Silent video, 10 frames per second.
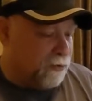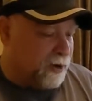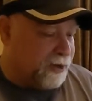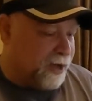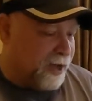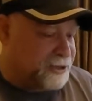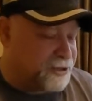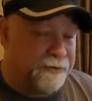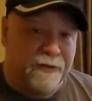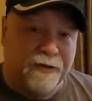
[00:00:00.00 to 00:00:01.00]
of my
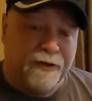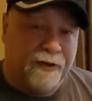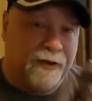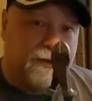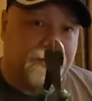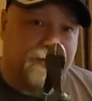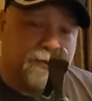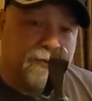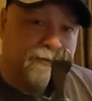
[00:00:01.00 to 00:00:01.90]
cash into